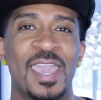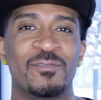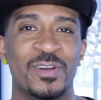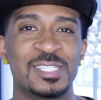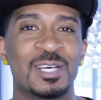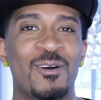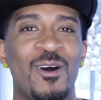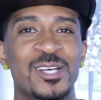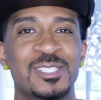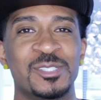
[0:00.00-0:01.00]
And Rizzo
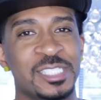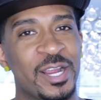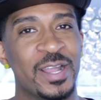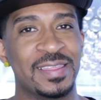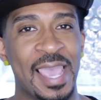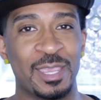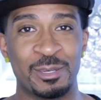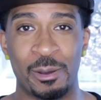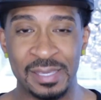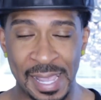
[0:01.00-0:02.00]
also shared that,
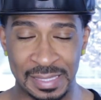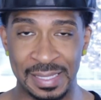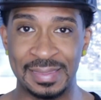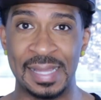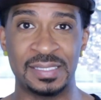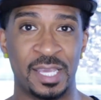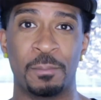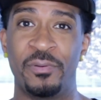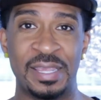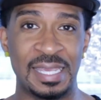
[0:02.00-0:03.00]
you know, he had to let that
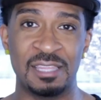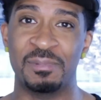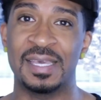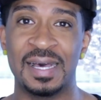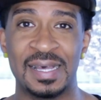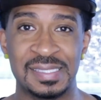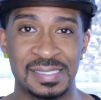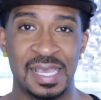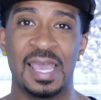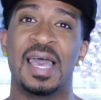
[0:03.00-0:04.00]
dick breathe
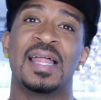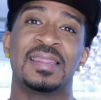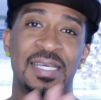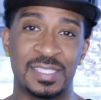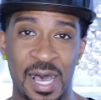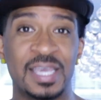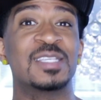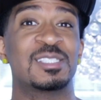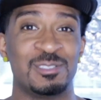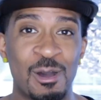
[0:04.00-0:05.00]
because the tuck
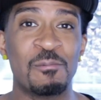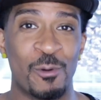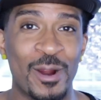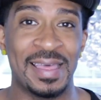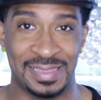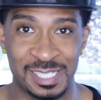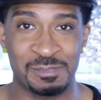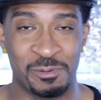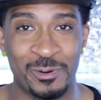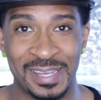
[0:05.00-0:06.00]
is no more at
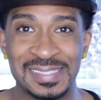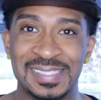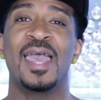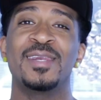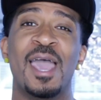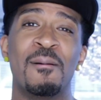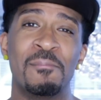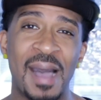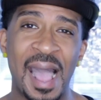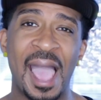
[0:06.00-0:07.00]
this point. Now,
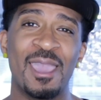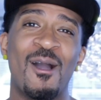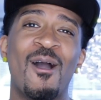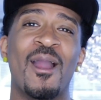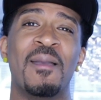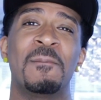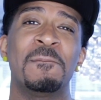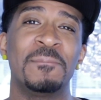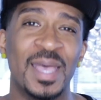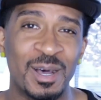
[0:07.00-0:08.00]
my heart
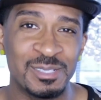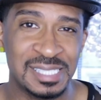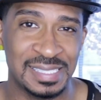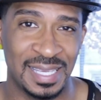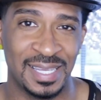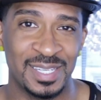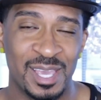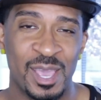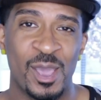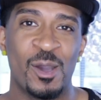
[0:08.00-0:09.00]
melted
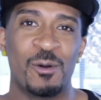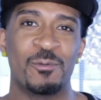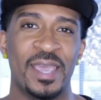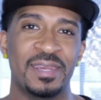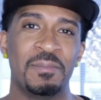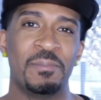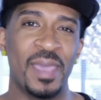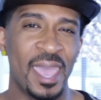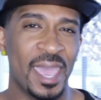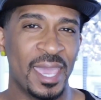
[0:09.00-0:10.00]
when
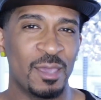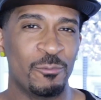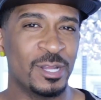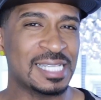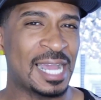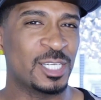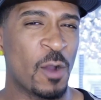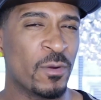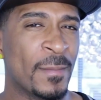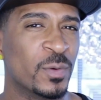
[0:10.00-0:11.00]
Bay, which I
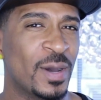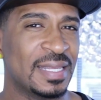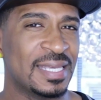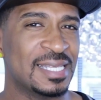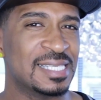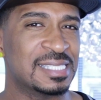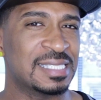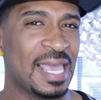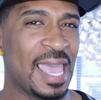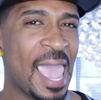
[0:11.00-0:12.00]
don't remember what
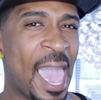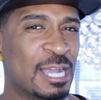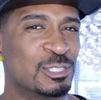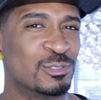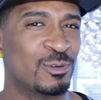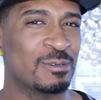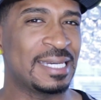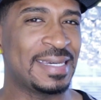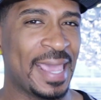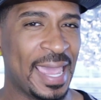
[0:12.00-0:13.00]
his actual
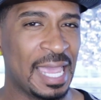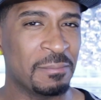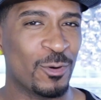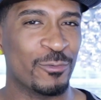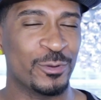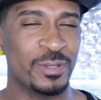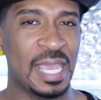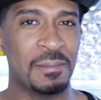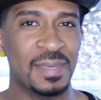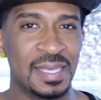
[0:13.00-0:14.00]
name or real
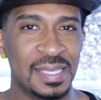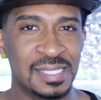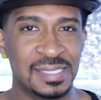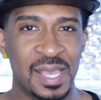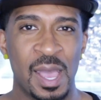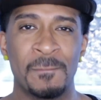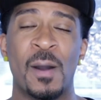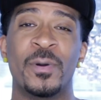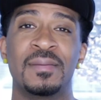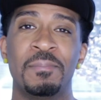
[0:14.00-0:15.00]
name is,
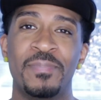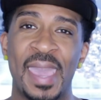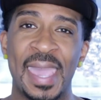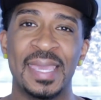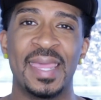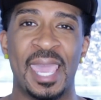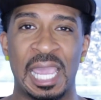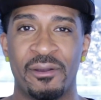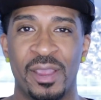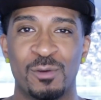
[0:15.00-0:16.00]
but when Bay and
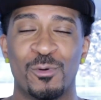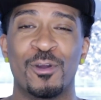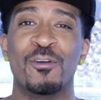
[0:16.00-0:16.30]
Aaron were